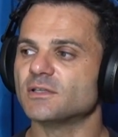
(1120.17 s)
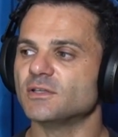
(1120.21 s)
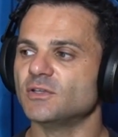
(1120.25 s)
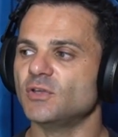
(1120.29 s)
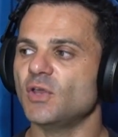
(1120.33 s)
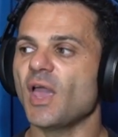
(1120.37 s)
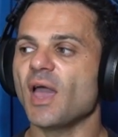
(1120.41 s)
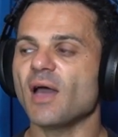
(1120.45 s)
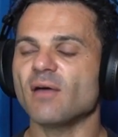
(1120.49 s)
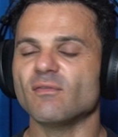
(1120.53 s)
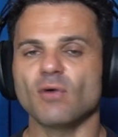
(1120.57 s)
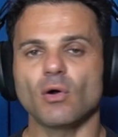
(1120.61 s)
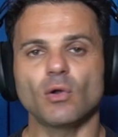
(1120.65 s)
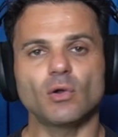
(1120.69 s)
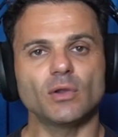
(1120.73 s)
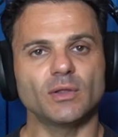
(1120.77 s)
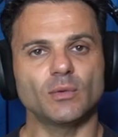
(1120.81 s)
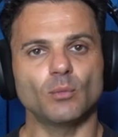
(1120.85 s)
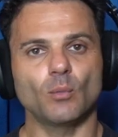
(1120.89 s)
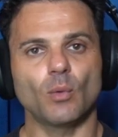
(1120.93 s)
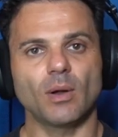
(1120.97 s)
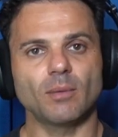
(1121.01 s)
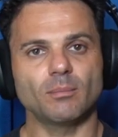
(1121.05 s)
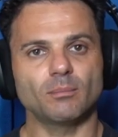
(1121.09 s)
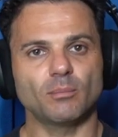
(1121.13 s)
you have only
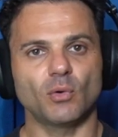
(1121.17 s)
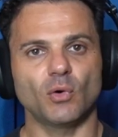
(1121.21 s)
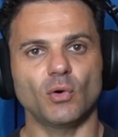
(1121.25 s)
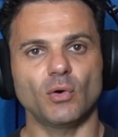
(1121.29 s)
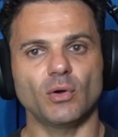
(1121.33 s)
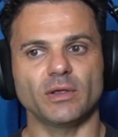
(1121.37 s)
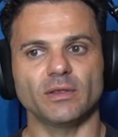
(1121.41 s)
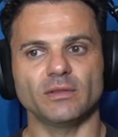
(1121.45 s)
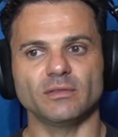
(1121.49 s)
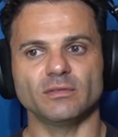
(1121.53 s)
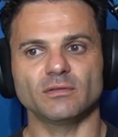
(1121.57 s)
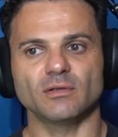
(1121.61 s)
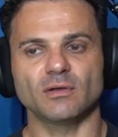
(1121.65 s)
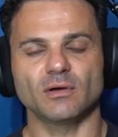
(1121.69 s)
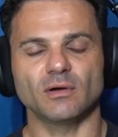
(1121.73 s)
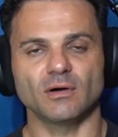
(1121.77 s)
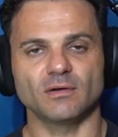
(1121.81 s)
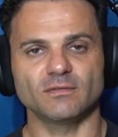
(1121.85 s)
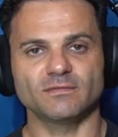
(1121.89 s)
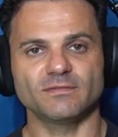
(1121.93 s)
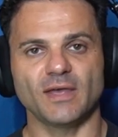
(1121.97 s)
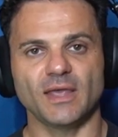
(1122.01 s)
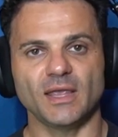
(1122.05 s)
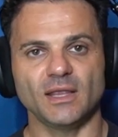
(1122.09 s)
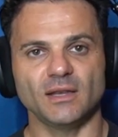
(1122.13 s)
one point
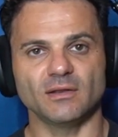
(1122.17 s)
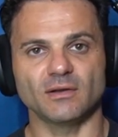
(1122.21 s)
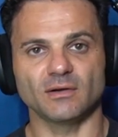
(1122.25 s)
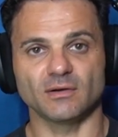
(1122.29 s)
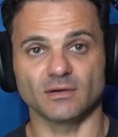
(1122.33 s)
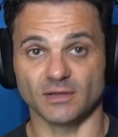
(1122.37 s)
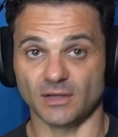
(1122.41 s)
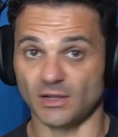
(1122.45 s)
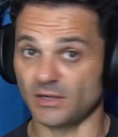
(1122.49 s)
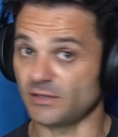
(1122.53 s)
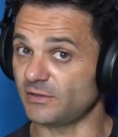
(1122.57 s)
of failure,